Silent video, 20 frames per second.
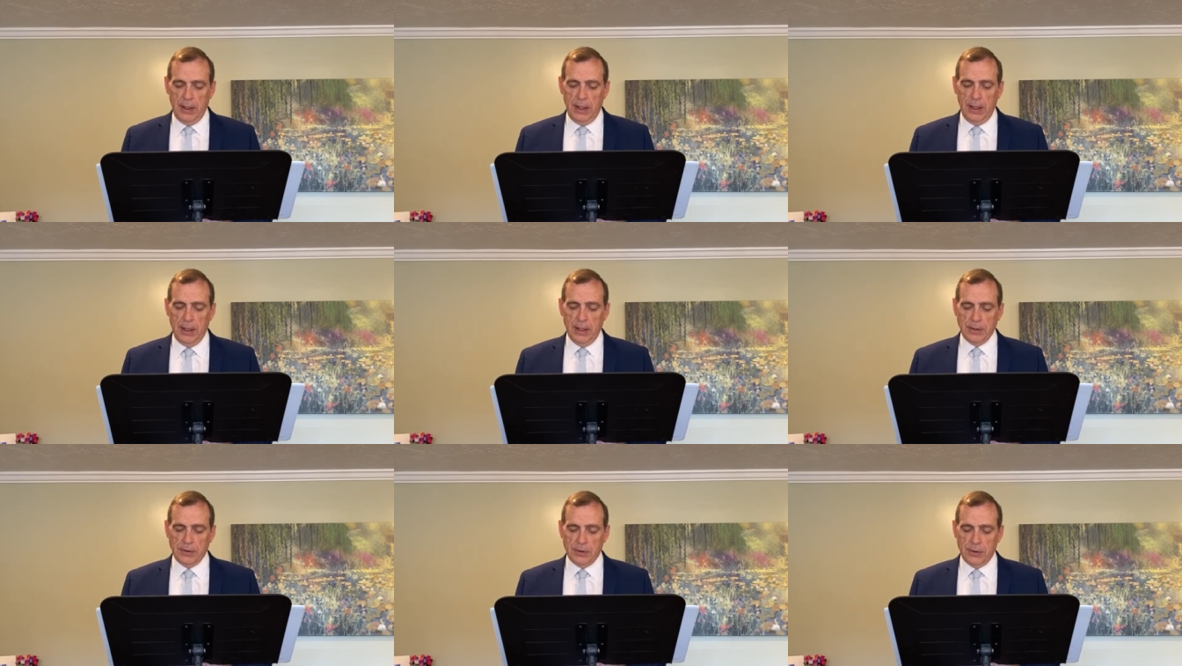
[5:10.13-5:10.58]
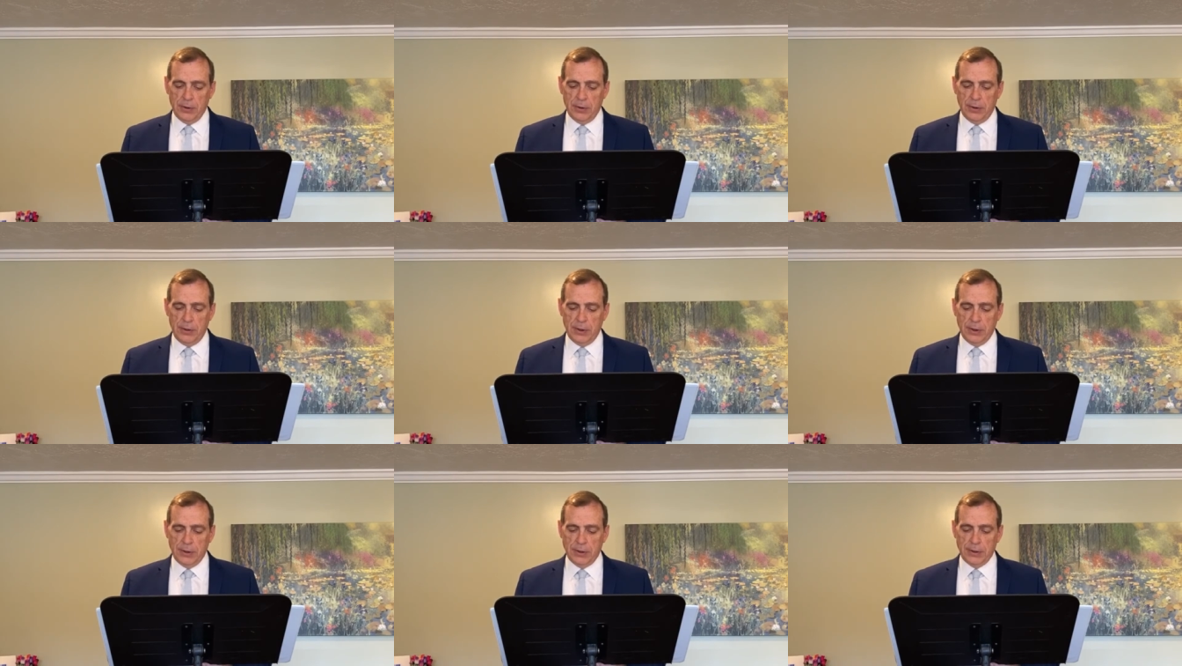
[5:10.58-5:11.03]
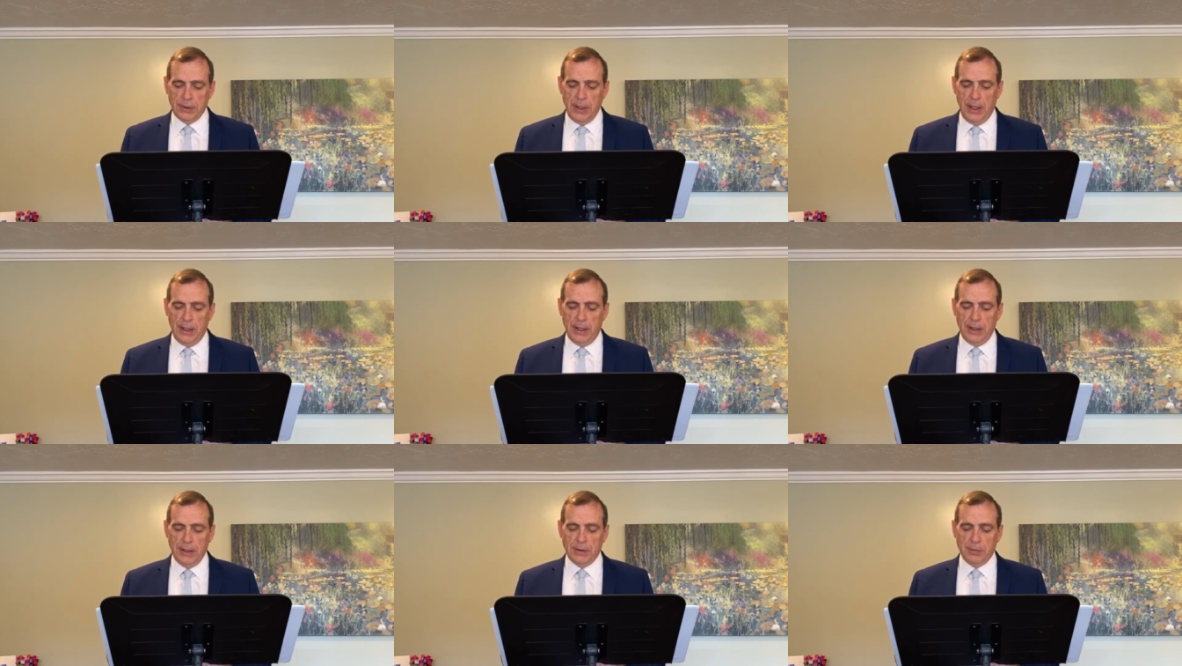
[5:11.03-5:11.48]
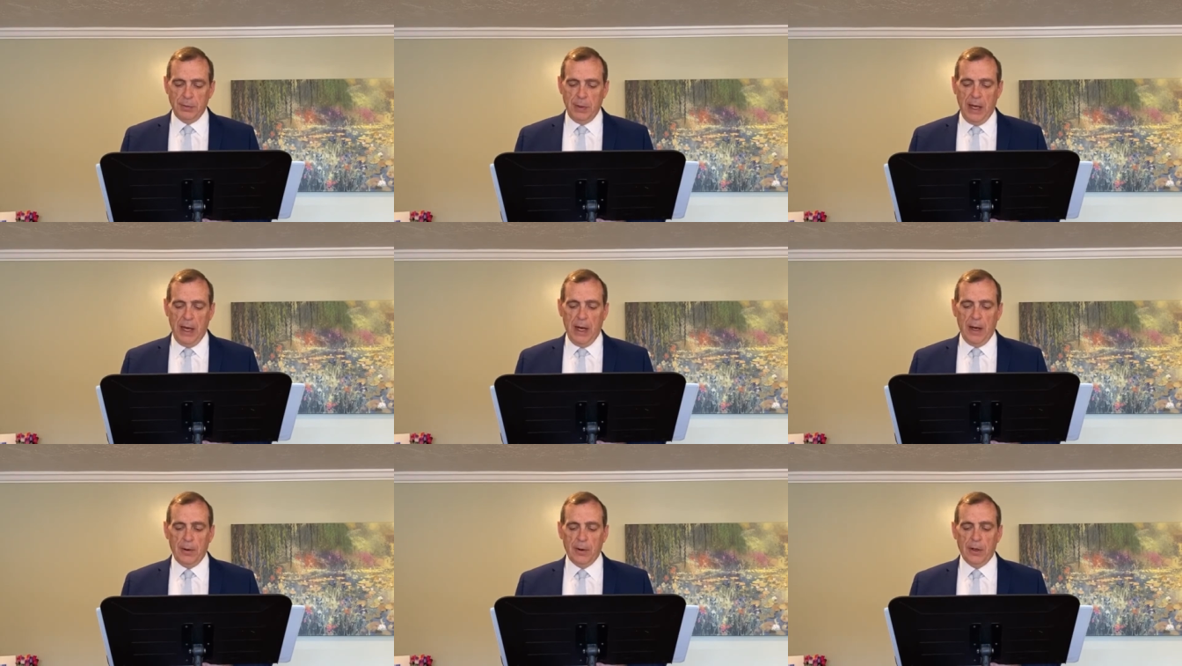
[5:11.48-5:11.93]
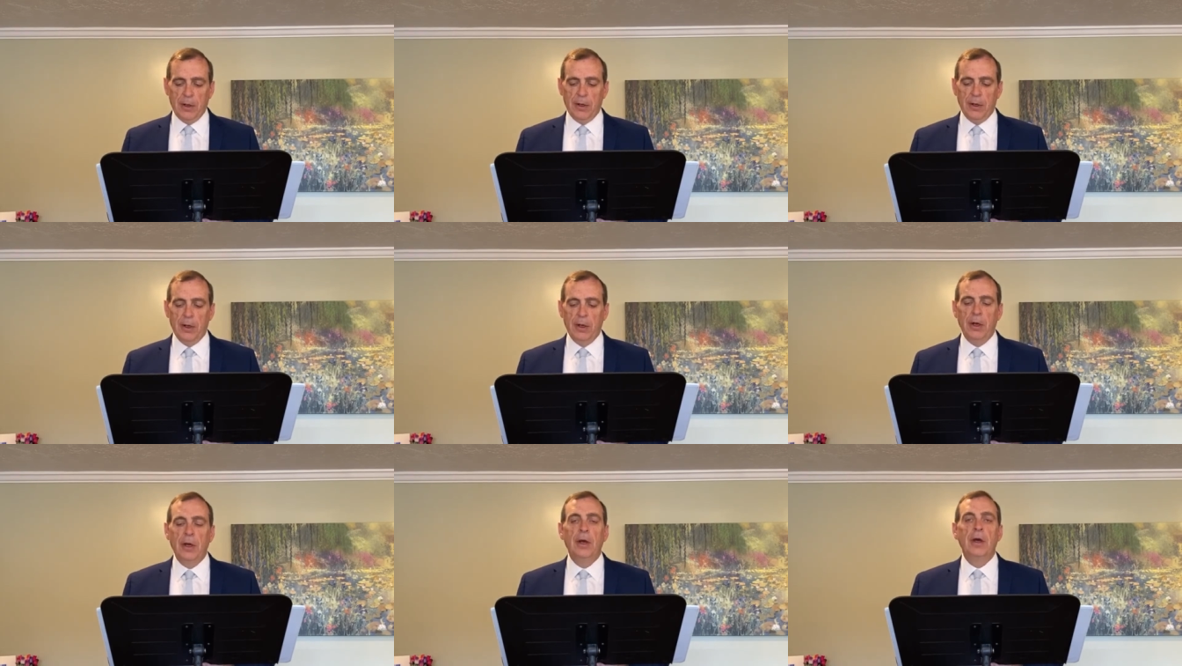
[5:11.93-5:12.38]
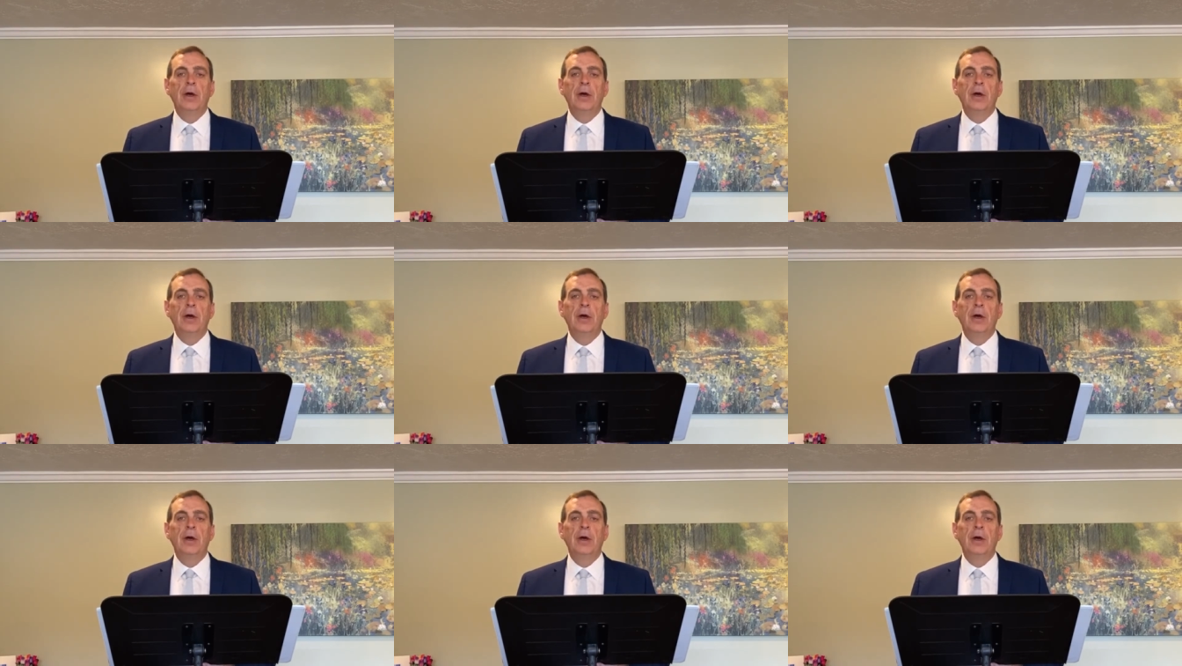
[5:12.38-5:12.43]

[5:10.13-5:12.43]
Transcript: His goodness, and His power